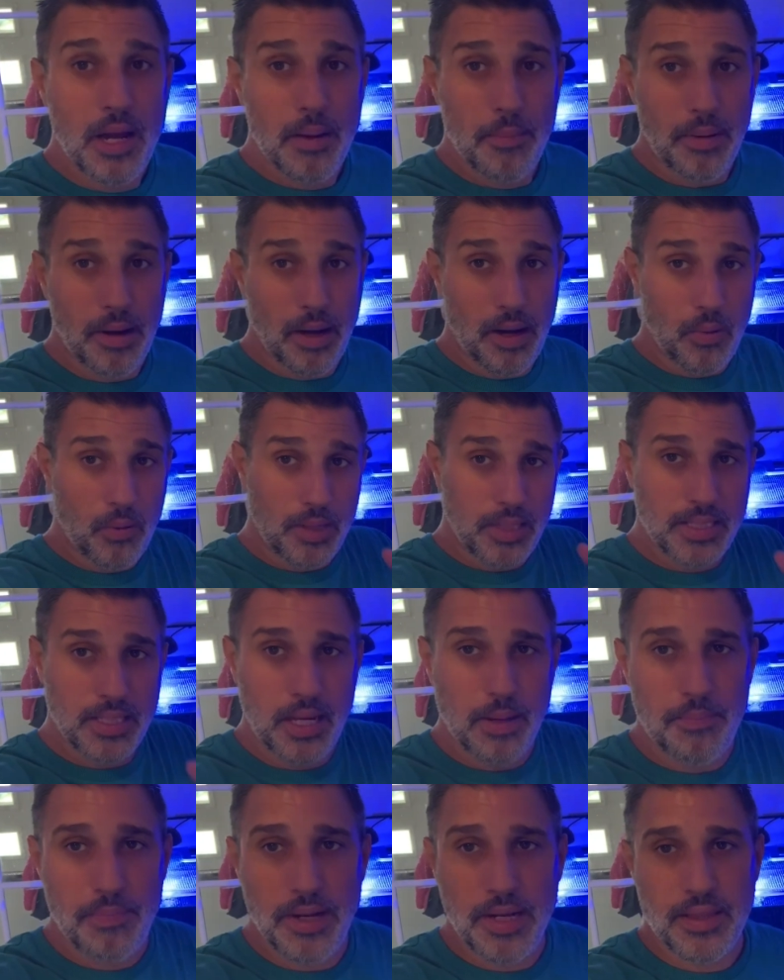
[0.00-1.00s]
But I want to say
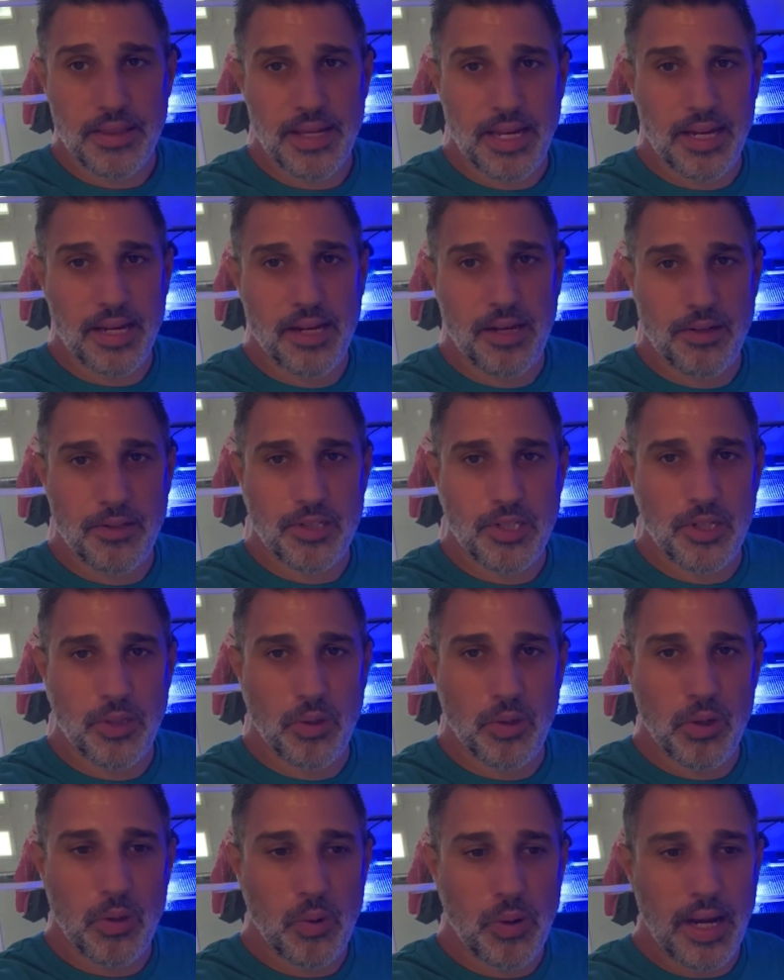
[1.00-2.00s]
a big thank you to
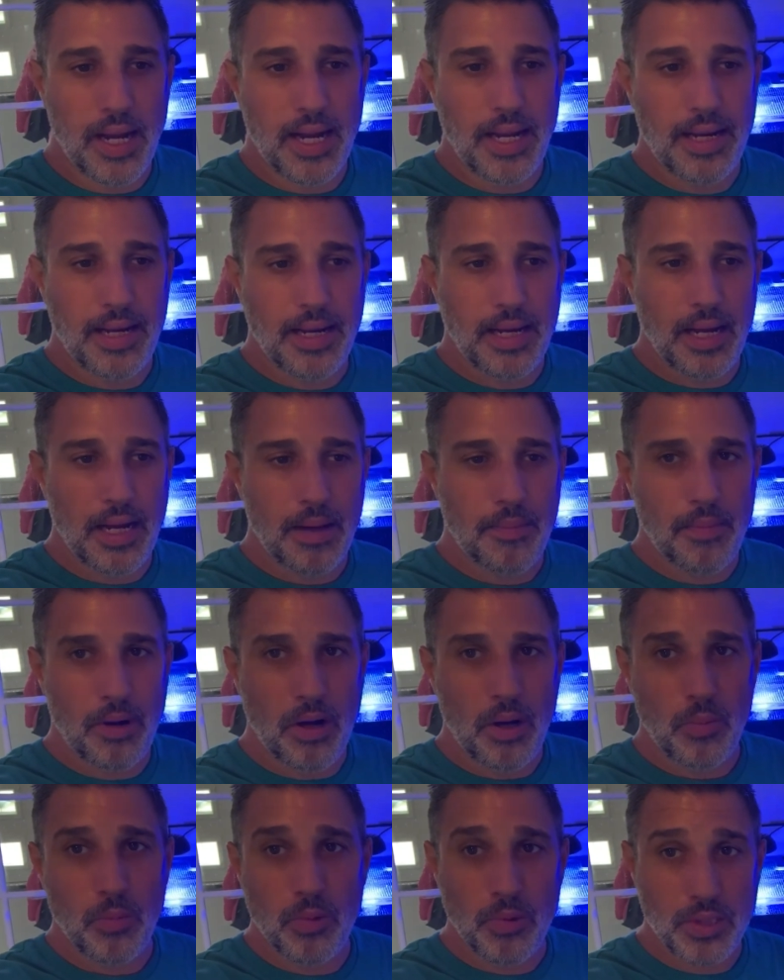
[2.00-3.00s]
you all, and I
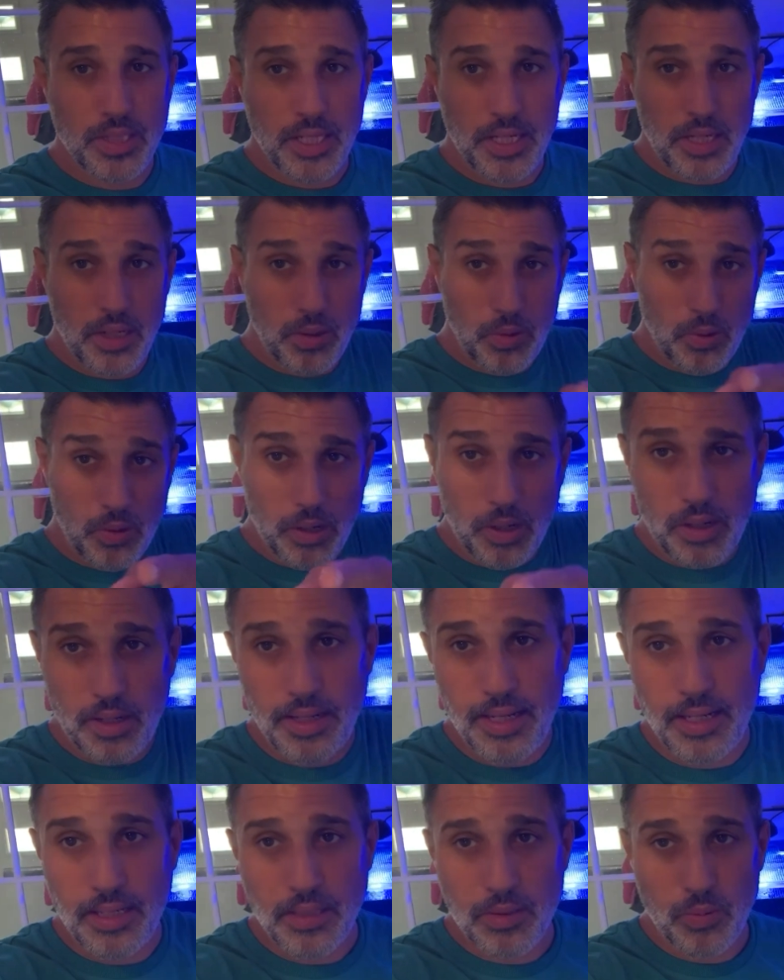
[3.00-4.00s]
will see you lot
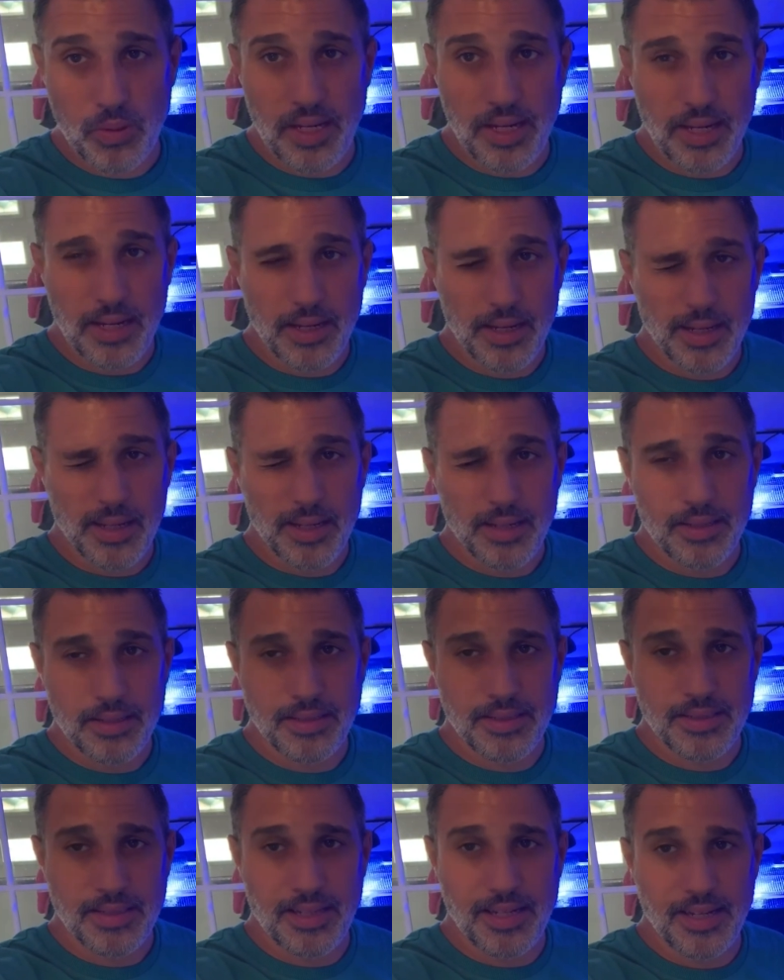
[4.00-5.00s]
next week.
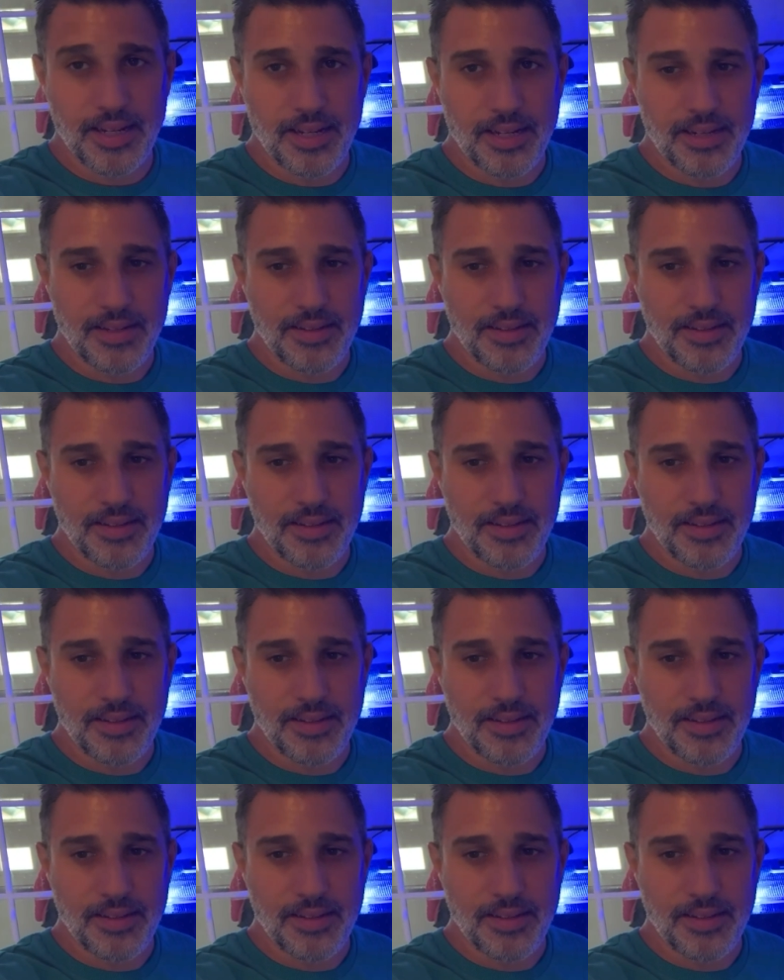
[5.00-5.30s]
See ya.